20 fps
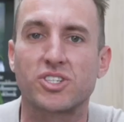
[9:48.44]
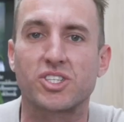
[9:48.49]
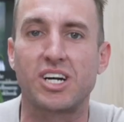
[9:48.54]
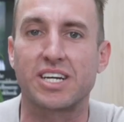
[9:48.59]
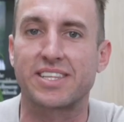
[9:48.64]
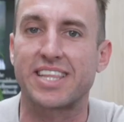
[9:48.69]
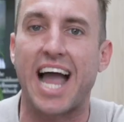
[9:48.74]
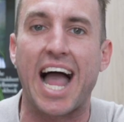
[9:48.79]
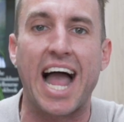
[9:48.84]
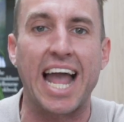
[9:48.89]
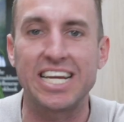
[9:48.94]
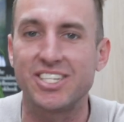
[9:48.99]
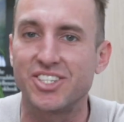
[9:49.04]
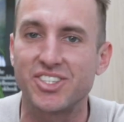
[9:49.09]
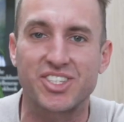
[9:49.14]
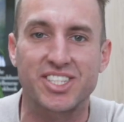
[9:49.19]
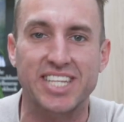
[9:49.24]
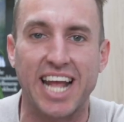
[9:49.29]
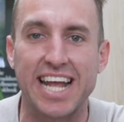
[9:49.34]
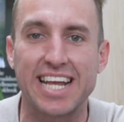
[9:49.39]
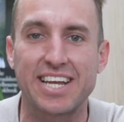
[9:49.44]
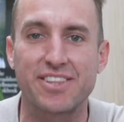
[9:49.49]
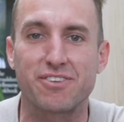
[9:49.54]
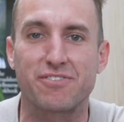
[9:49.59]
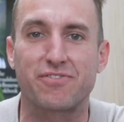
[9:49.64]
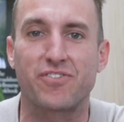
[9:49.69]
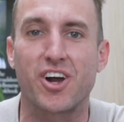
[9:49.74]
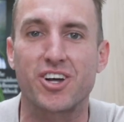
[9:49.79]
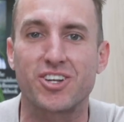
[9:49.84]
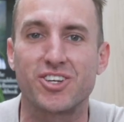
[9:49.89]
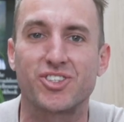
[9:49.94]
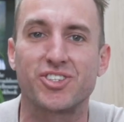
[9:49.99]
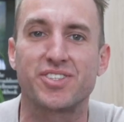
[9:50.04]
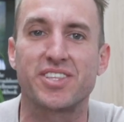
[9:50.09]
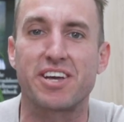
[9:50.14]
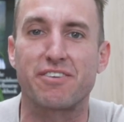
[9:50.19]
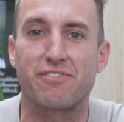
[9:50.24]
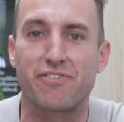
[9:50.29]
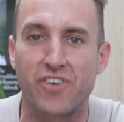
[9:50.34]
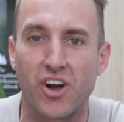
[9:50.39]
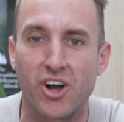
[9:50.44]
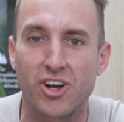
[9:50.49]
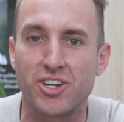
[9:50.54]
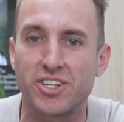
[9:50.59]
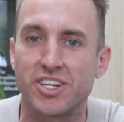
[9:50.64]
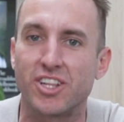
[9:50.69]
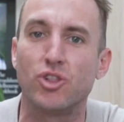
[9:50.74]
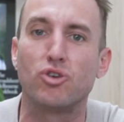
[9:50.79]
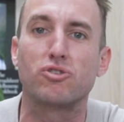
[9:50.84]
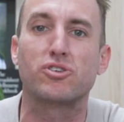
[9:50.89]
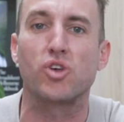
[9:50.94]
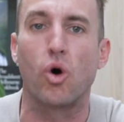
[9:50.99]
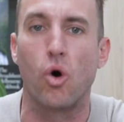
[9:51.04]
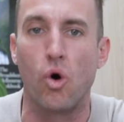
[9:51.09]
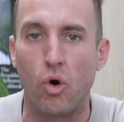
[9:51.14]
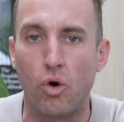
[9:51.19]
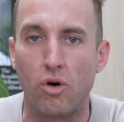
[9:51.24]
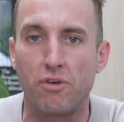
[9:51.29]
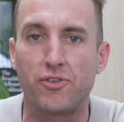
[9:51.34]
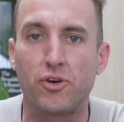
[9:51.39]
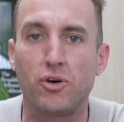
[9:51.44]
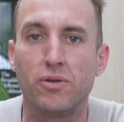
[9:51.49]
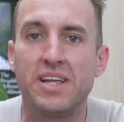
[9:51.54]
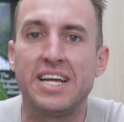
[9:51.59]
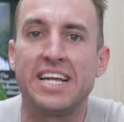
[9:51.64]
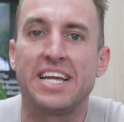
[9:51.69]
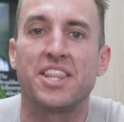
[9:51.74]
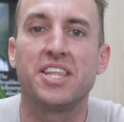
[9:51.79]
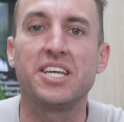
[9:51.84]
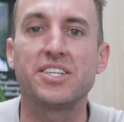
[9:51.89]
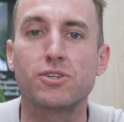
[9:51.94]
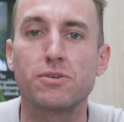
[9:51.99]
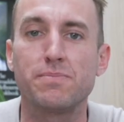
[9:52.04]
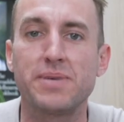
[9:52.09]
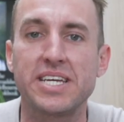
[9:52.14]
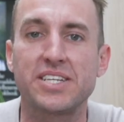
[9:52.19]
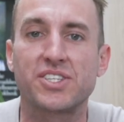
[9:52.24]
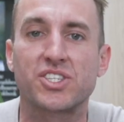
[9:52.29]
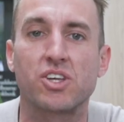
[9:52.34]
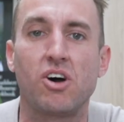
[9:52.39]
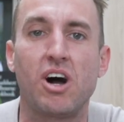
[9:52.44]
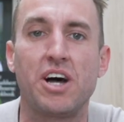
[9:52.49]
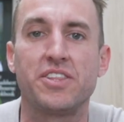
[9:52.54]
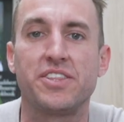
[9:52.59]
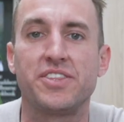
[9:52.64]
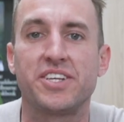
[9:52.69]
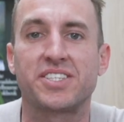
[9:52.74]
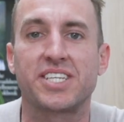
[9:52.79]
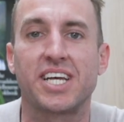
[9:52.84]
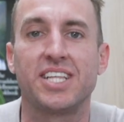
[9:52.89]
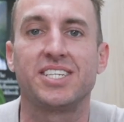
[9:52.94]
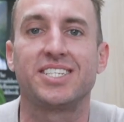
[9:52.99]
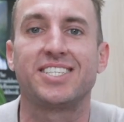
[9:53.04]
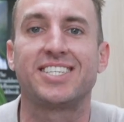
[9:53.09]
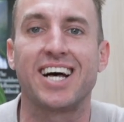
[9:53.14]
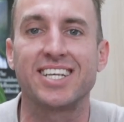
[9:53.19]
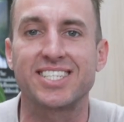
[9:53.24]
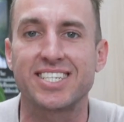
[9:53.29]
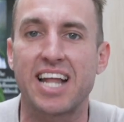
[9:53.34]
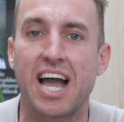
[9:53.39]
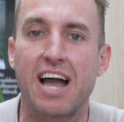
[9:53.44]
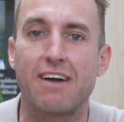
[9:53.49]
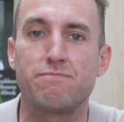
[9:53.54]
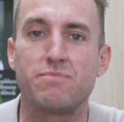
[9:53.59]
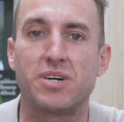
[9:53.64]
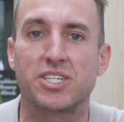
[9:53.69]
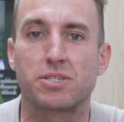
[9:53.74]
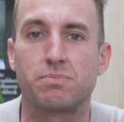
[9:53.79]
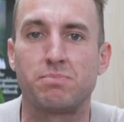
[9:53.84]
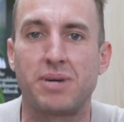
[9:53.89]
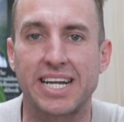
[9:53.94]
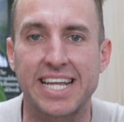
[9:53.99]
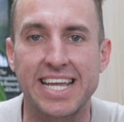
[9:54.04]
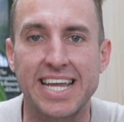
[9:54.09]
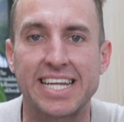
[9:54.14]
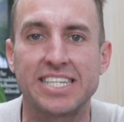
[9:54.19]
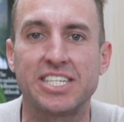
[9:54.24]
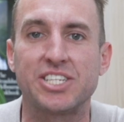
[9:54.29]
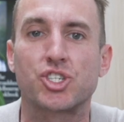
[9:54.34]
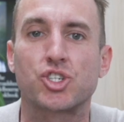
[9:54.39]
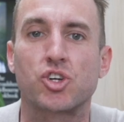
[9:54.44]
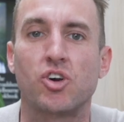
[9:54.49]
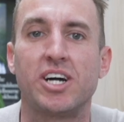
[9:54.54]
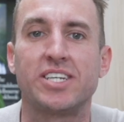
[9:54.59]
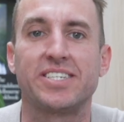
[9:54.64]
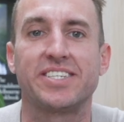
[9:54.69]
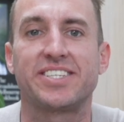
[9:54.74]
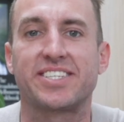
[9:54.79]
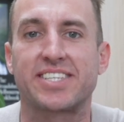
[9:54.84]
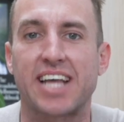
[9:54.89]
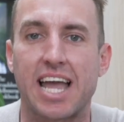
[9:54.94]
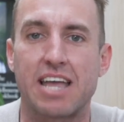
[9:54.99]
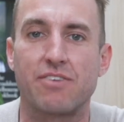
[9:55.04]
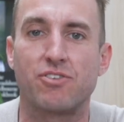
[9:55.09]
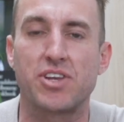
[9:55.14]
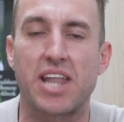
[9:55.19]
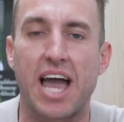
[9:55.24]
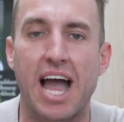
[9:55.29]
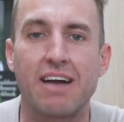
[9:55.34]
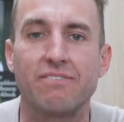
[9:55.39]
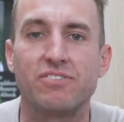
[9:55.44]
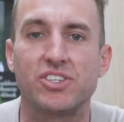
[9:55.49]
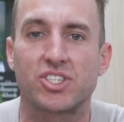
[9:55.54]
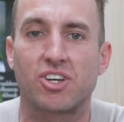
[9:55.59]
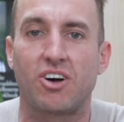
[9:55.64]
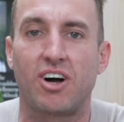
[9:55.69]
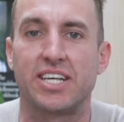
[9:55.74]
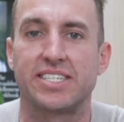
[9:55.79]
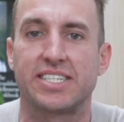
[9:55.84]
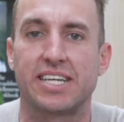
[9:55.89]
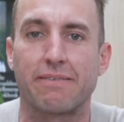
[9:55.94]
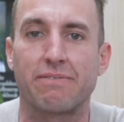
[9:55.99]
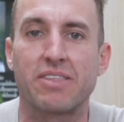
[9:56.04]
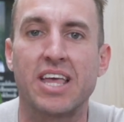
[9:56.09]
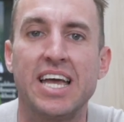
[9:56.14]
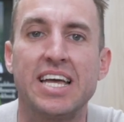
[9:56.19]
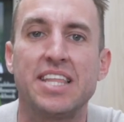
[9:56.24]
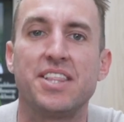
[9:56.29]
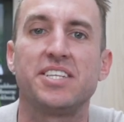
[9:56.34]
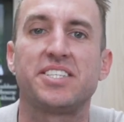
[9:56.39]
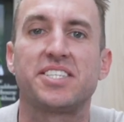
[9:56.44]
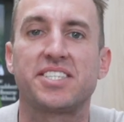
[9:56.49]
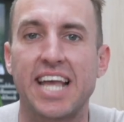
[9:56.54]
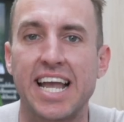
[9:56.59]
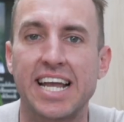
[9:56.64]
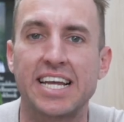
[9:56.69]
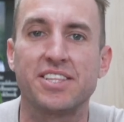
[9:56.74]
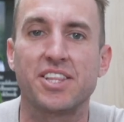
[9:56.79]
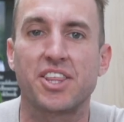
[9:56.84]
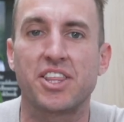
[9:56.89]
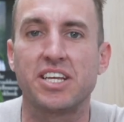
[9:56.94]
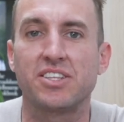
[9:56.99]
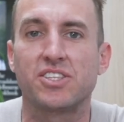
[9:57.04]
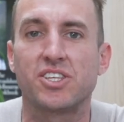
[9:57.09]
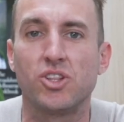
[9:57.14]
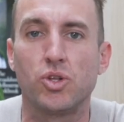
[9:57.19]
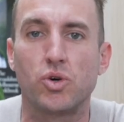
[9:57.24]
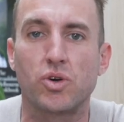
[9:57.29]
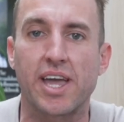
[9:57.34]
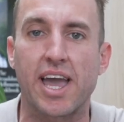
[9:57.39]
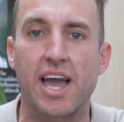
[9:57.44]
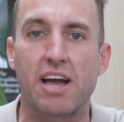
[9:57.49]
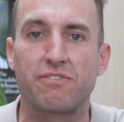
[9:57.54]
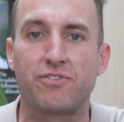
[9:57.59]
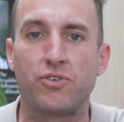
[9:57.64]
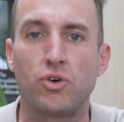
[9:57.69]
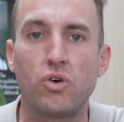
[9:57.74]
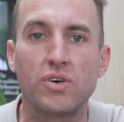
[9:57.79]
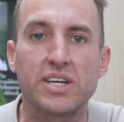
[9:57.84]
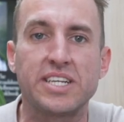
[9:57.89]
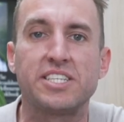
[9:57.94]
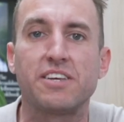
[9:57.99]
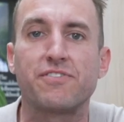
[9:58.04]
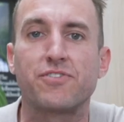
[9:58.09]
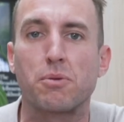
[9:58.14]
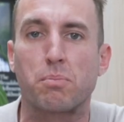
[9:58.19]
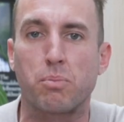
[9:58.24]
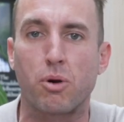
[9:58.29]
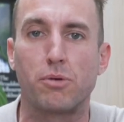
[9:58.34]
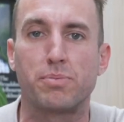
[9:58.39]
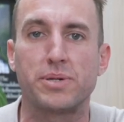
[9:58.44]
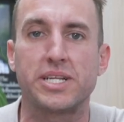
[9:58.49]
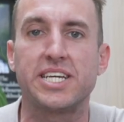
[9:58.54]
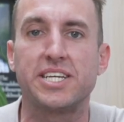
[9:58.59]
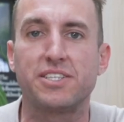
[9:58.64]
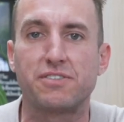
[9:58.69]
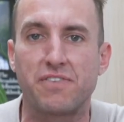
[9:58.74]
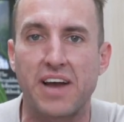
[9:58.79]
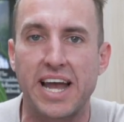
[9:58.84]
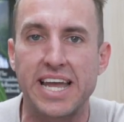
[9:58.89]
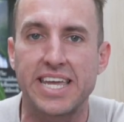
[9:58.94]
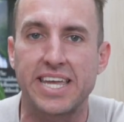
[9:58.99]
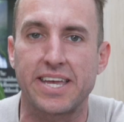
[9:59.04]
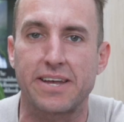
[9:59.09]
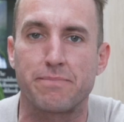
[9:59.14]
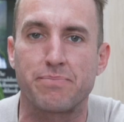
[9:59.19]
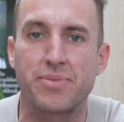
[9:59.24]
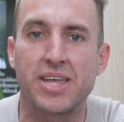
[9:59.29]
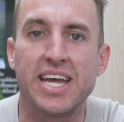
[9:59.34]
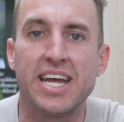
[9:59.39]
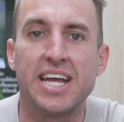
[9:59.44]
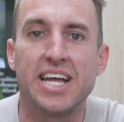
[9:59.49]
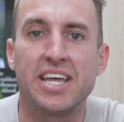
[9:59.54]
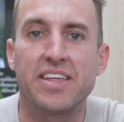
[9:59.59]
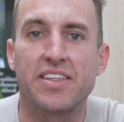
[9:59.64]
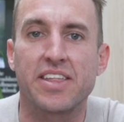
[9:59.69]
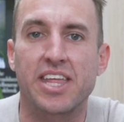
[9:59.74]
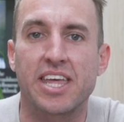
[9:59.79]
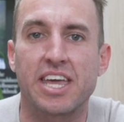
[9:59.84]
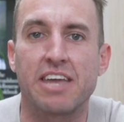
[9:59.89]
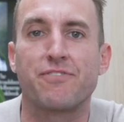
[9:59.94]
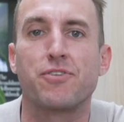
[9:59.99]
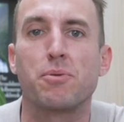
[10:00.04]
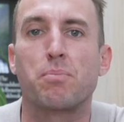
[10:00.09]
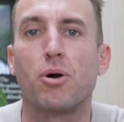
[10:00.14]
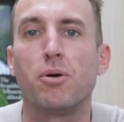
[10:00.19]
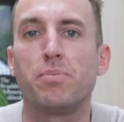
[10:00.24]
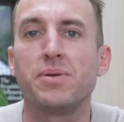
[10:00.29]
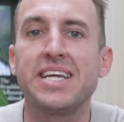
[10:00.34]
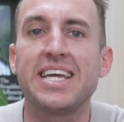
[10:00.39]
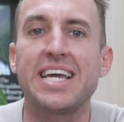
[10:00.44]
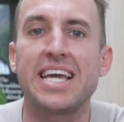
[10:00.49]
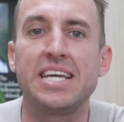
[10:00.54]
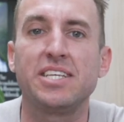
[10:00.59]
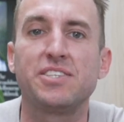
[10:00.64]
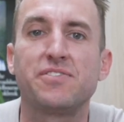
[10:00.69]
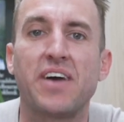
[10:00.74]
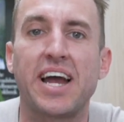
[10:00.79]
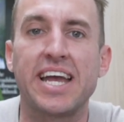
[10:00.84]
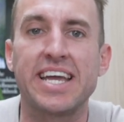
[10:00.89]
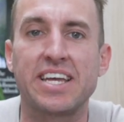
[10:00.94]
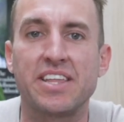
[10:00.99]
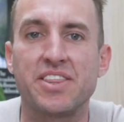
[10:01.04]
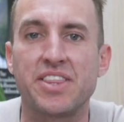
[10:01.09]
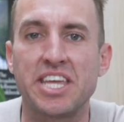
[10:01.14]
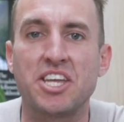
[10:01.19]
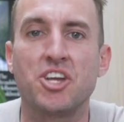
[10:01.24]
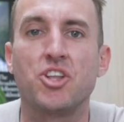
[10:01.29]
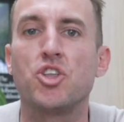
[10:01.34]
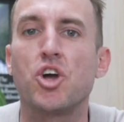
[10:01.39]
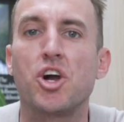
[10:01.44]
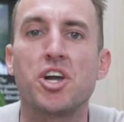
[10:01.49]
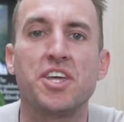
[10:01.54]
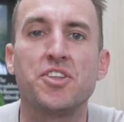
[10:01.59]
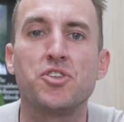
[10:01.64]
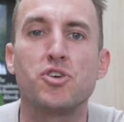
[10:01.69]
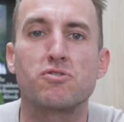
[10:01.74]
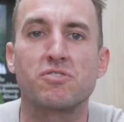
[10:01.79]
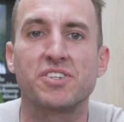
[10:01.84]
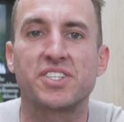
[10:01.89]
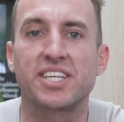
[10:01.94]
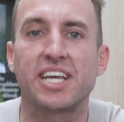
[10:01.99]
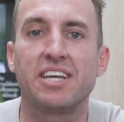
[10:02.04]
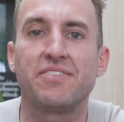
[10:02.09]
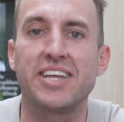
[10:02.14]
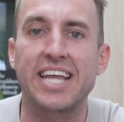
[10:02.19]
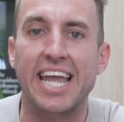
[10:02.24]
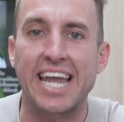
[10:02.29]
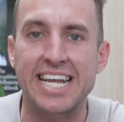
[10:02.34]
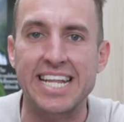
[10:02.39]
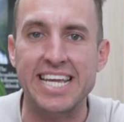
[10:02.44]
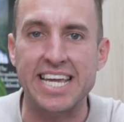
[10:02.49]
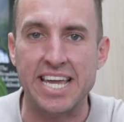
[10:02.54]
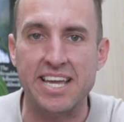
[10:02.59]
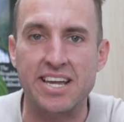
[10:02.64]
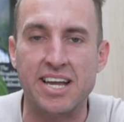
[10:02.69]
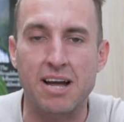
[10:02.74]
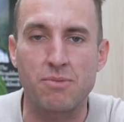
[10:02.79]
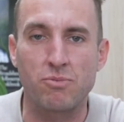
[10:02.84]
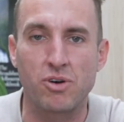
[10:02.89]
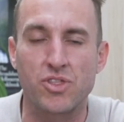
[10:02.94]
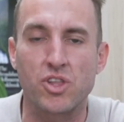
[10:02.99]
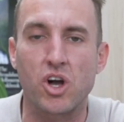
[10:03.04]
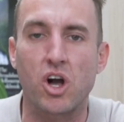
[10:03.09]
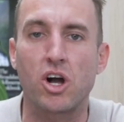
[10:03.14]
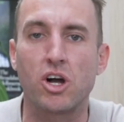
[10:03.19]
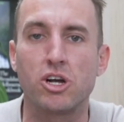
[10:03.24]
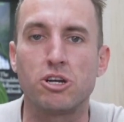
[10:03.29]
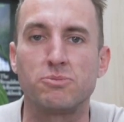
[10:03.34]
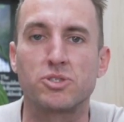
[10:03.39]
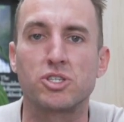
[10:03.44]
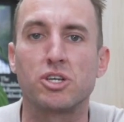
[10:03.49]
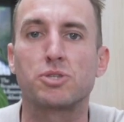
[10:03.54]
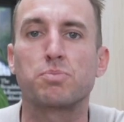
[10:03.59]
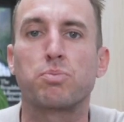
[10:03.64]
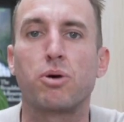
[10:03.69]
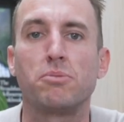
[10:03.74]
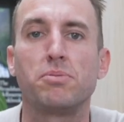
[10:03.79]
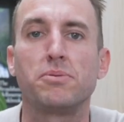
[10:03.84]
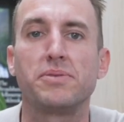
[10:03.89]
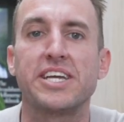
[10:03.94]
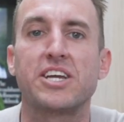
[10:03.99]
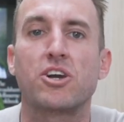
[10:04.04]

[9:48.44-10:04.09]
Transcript: like the agent's taking the photos on their phone. It looks awful. This could be a sign that the seller doesn't have much money and is trying to save on advertising. The second thing to look out for is if the property is vacant. If the property is vacant, then you know they're not receiving any income on the home. So it's probably